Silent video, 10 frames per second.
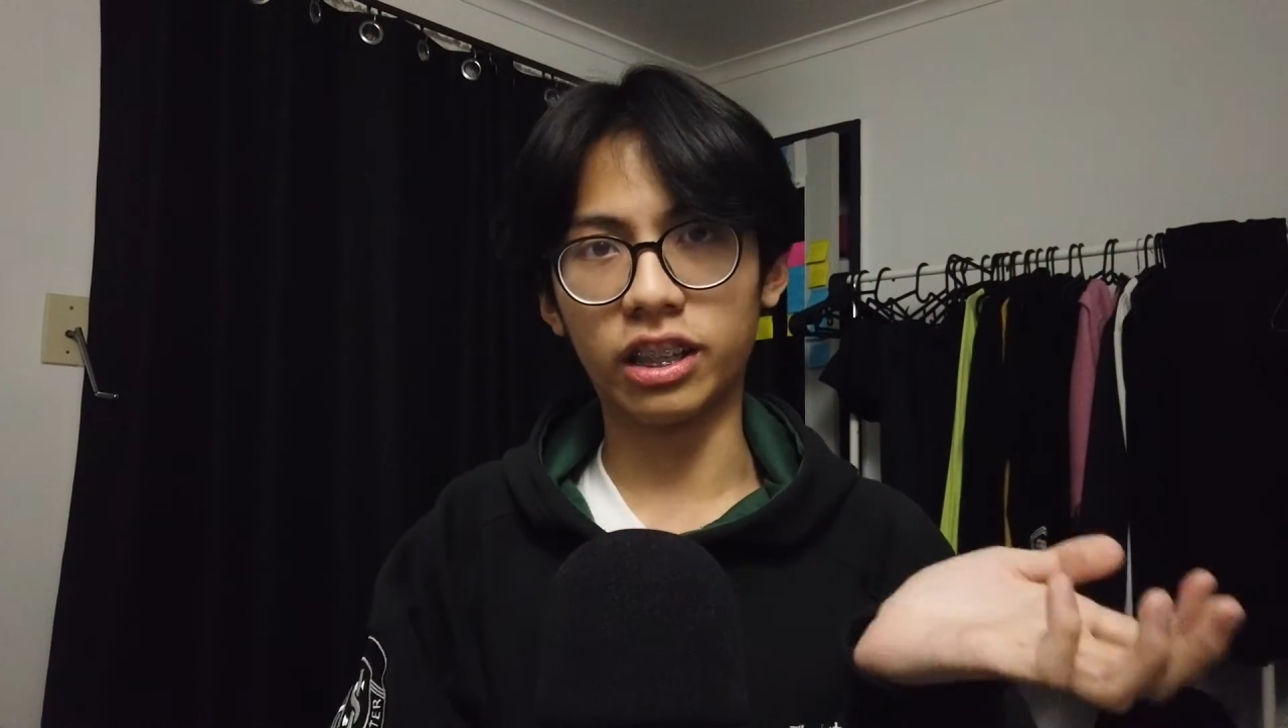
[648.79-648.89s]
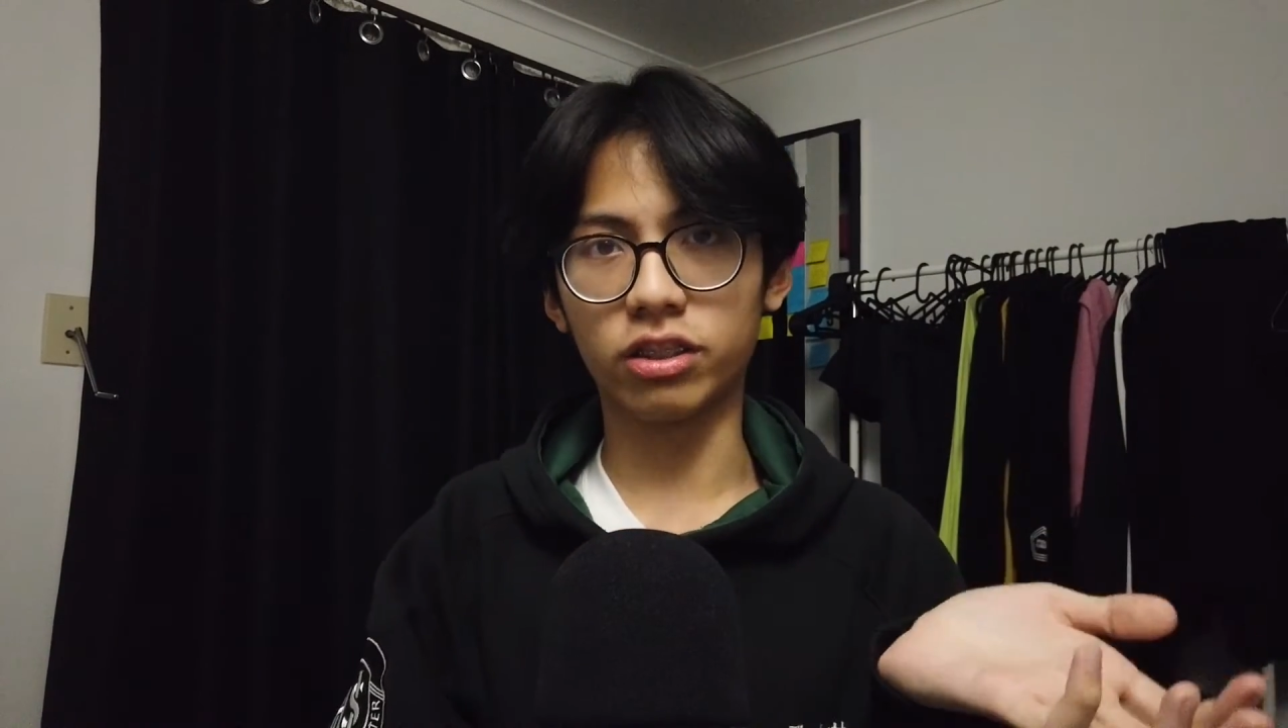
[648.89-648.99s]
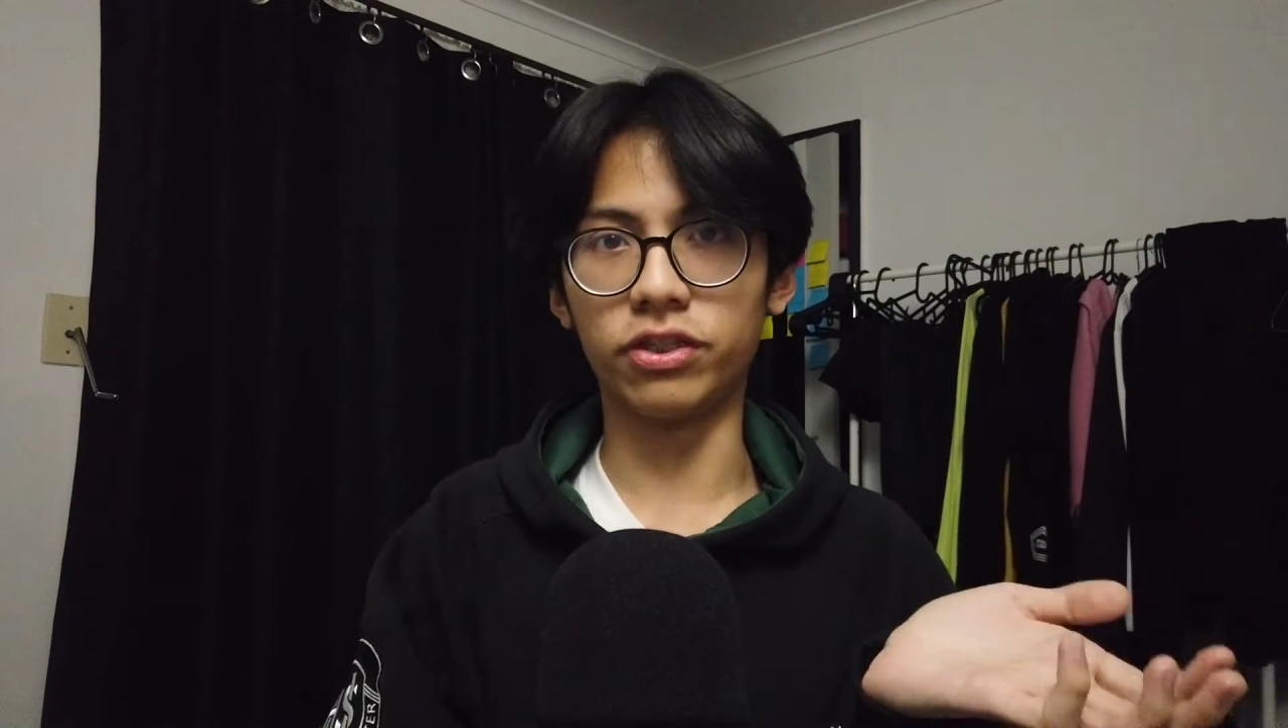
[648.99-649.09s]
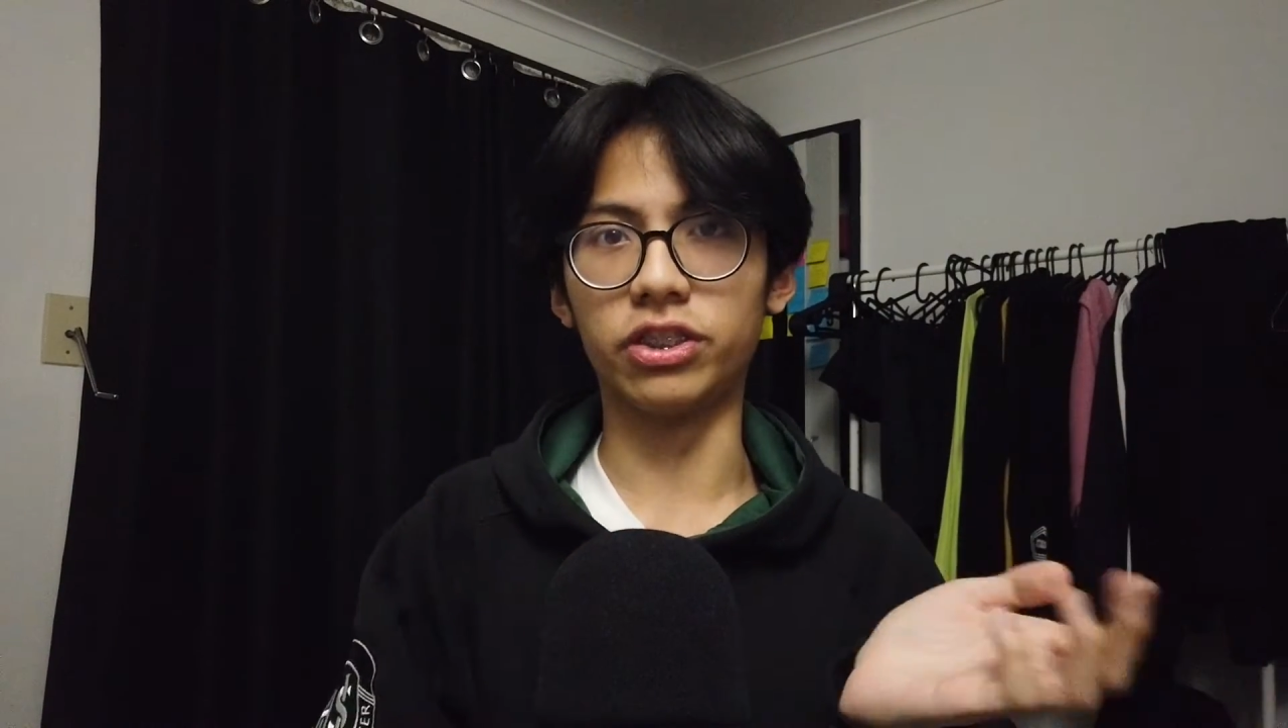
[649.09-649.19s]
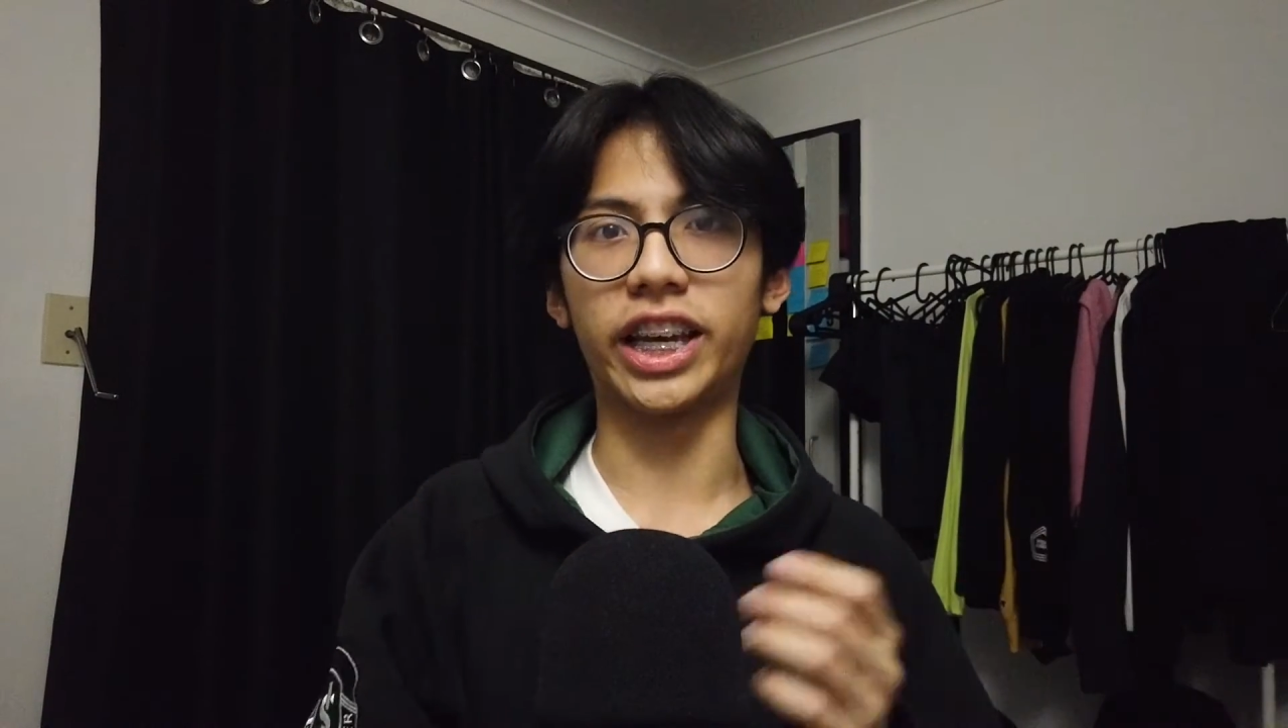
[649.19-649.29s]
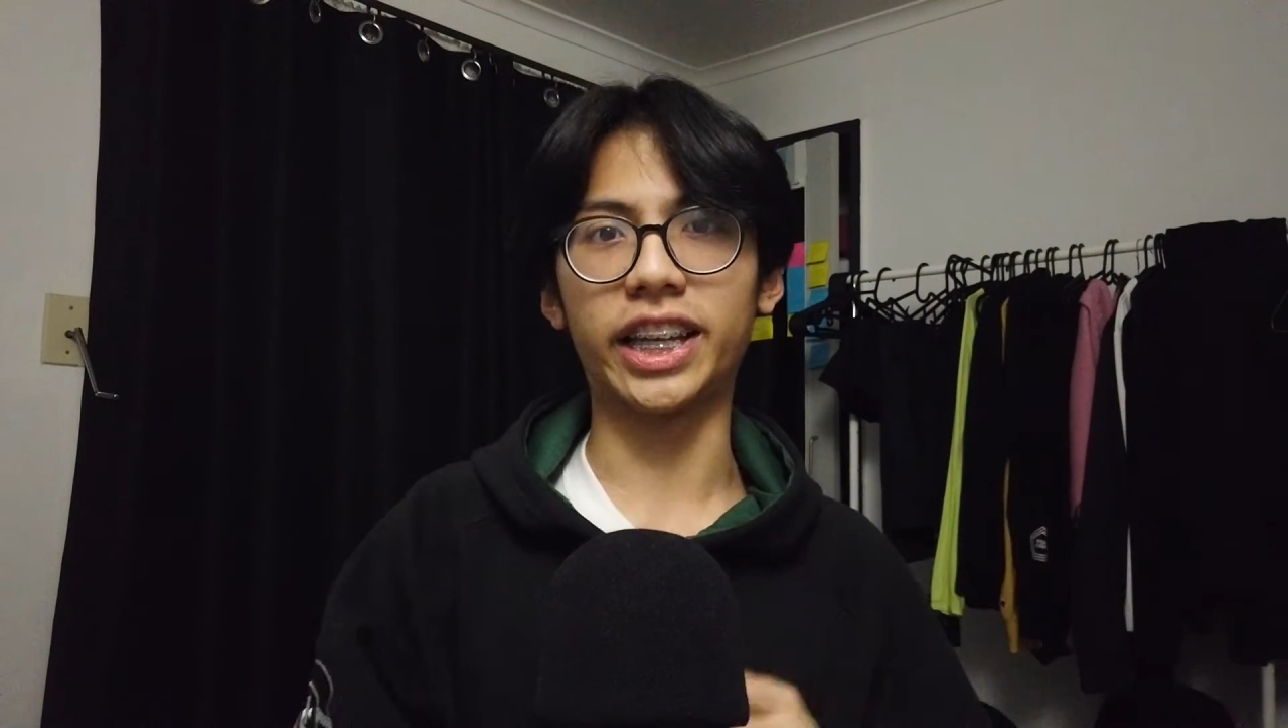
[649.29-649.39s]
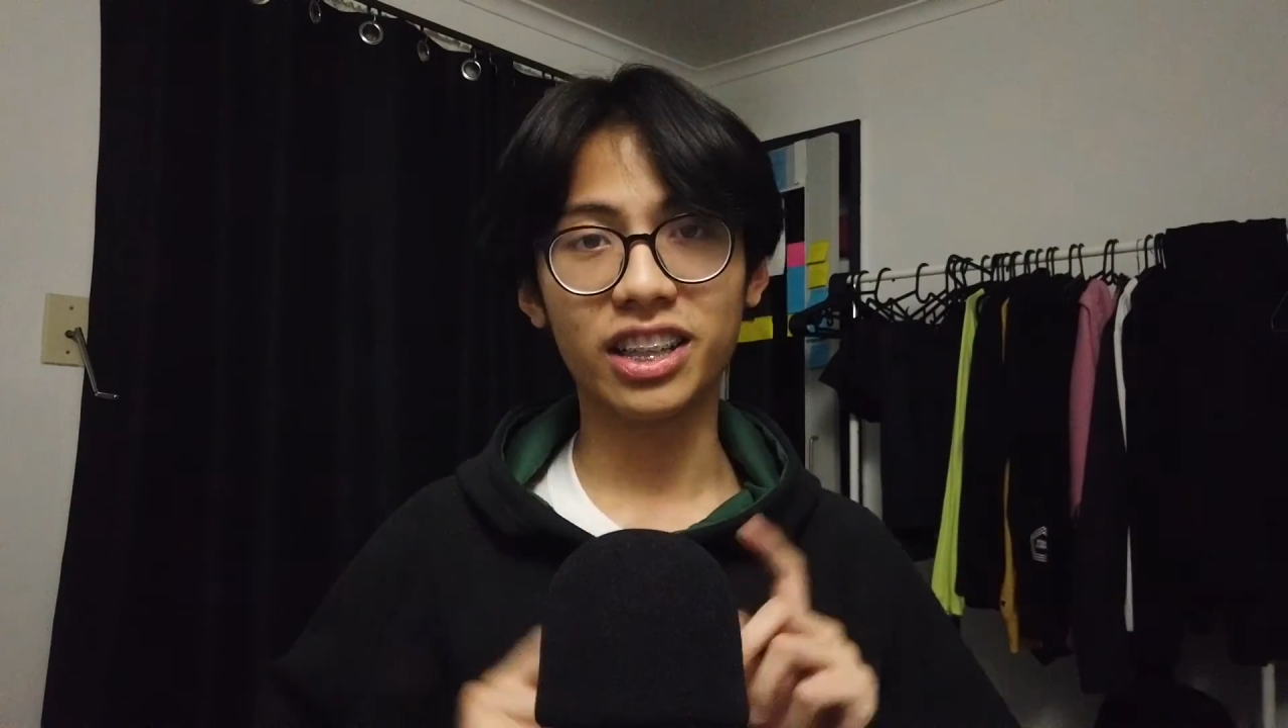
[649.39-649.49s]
interview date.